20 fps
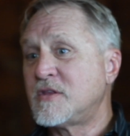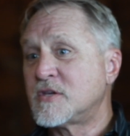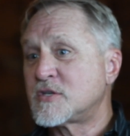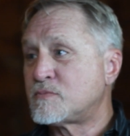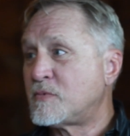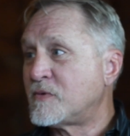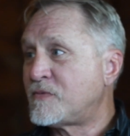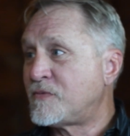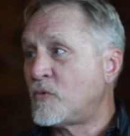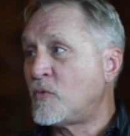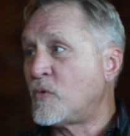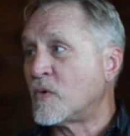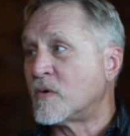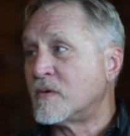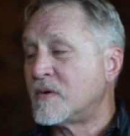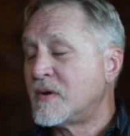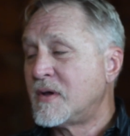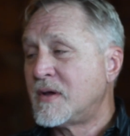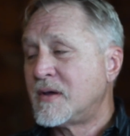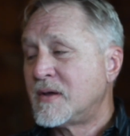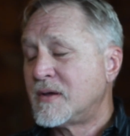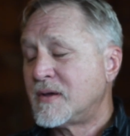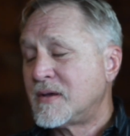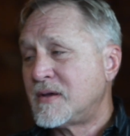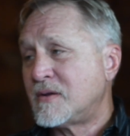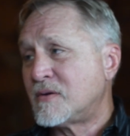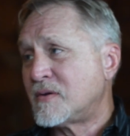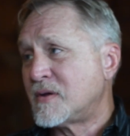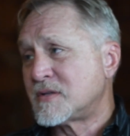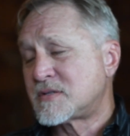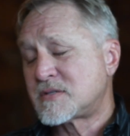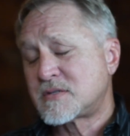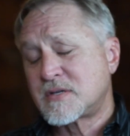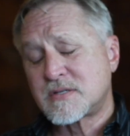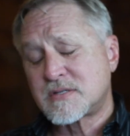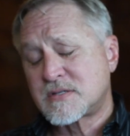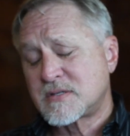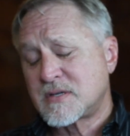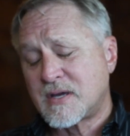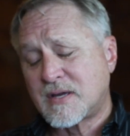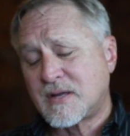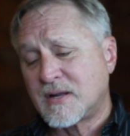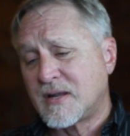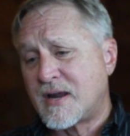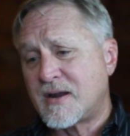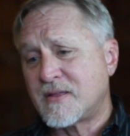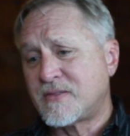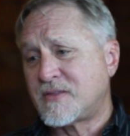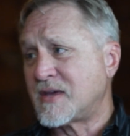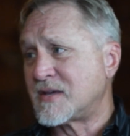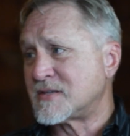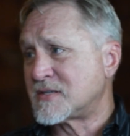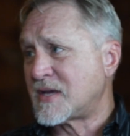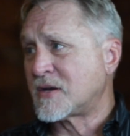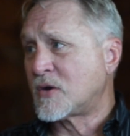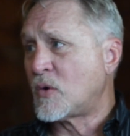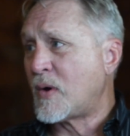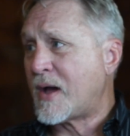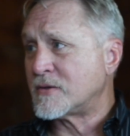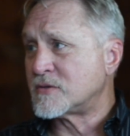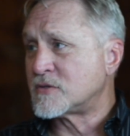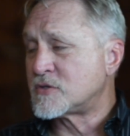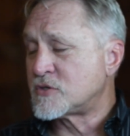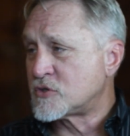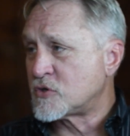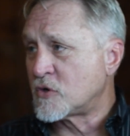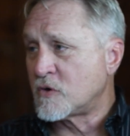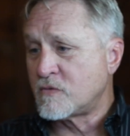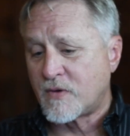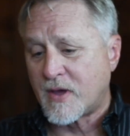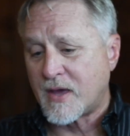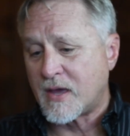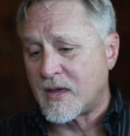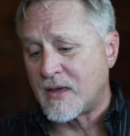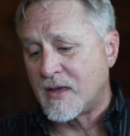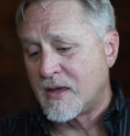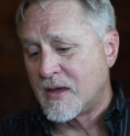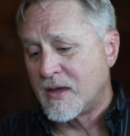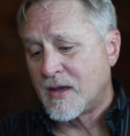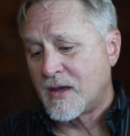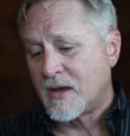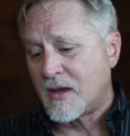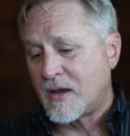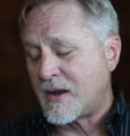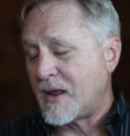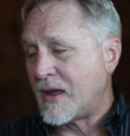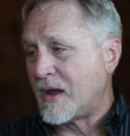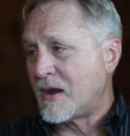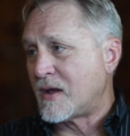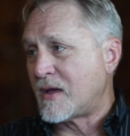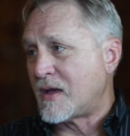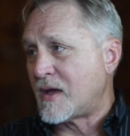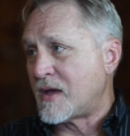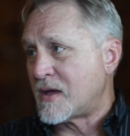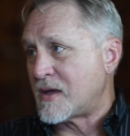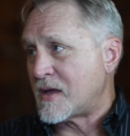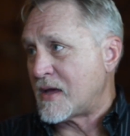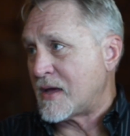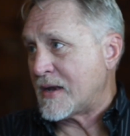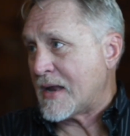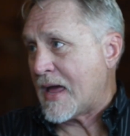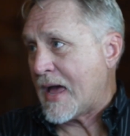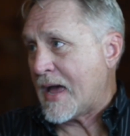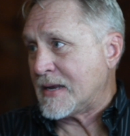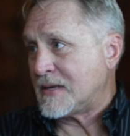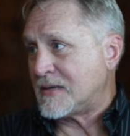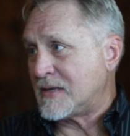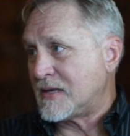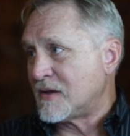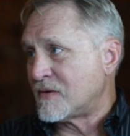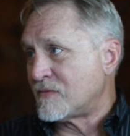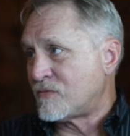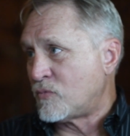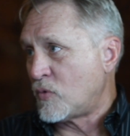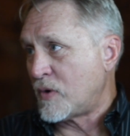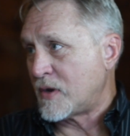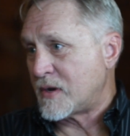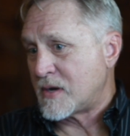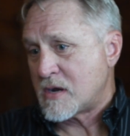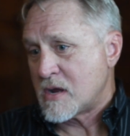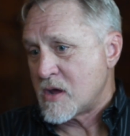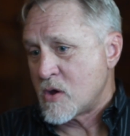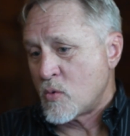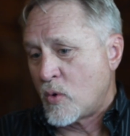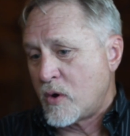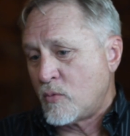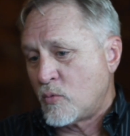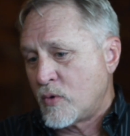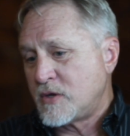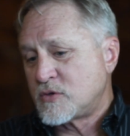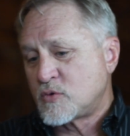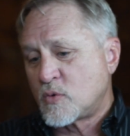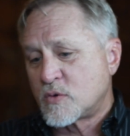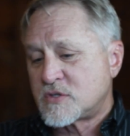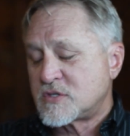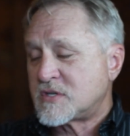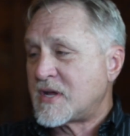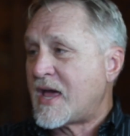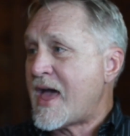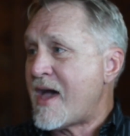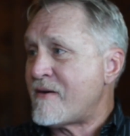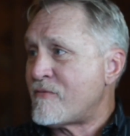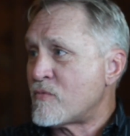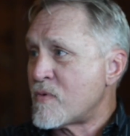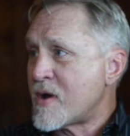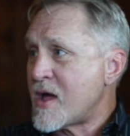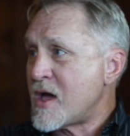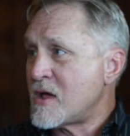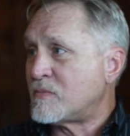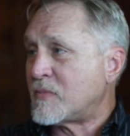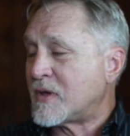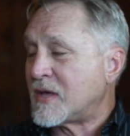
this before. It's like a lot of things. I go out and survey an idea of what resources I have around